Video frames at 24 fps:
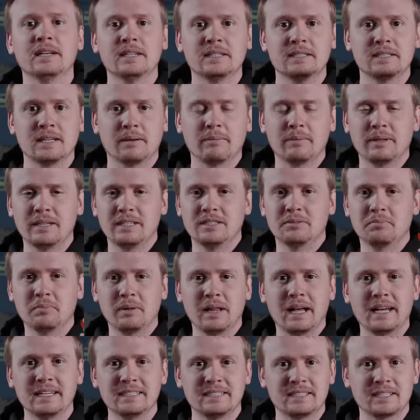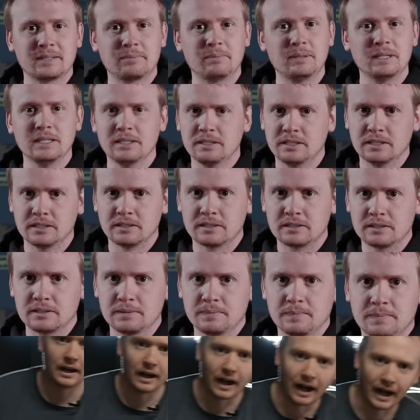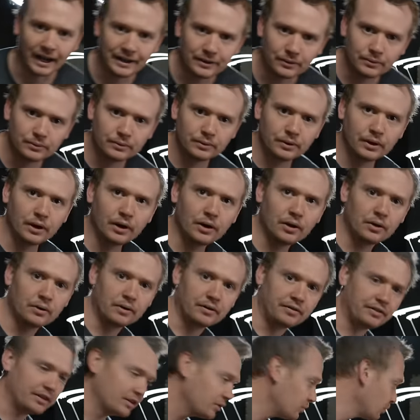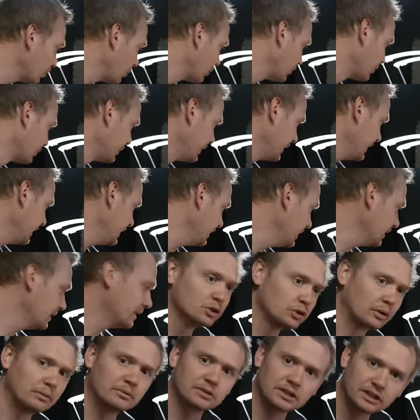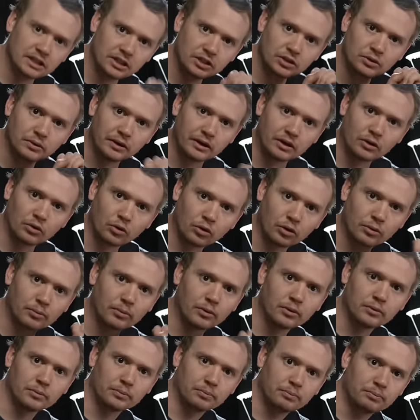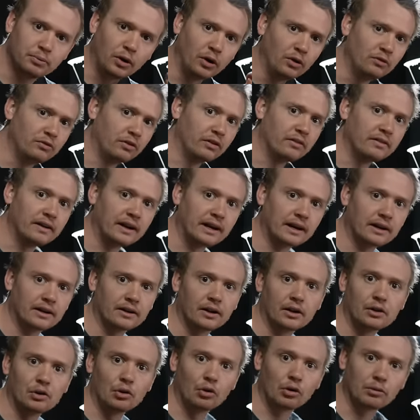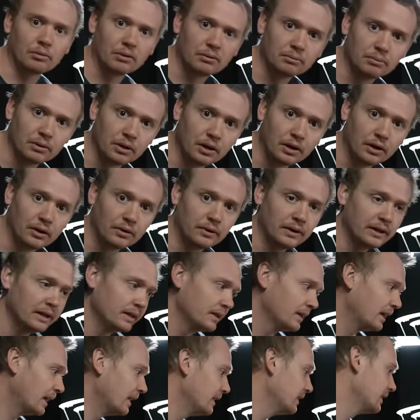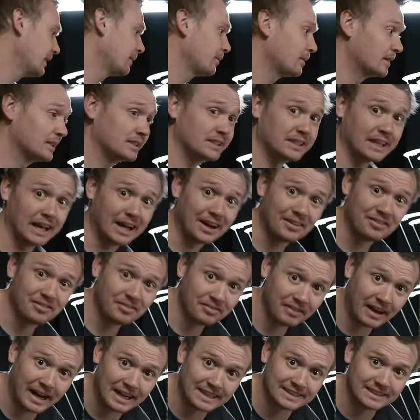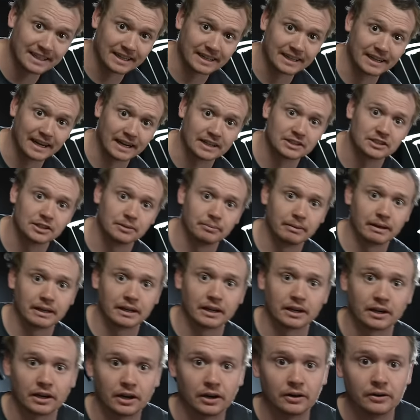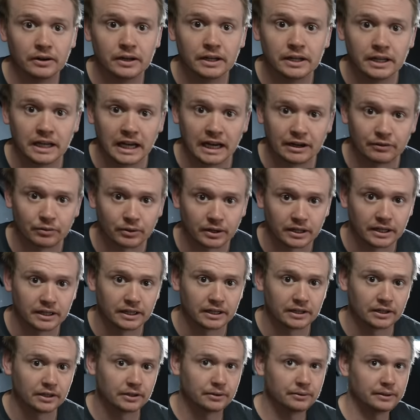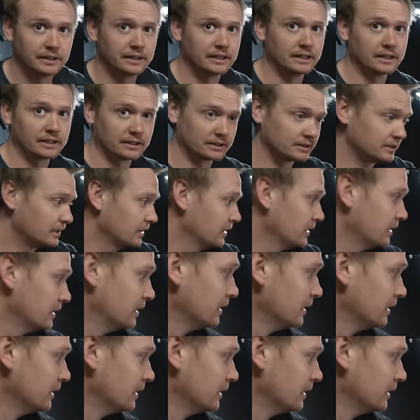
some of these plastic pieces. I don't know if this will read, so I'm just gonna do a normal poof of air, a normal blow, and then I'm gonna see how fast I can actually make it go if we're getting good readings.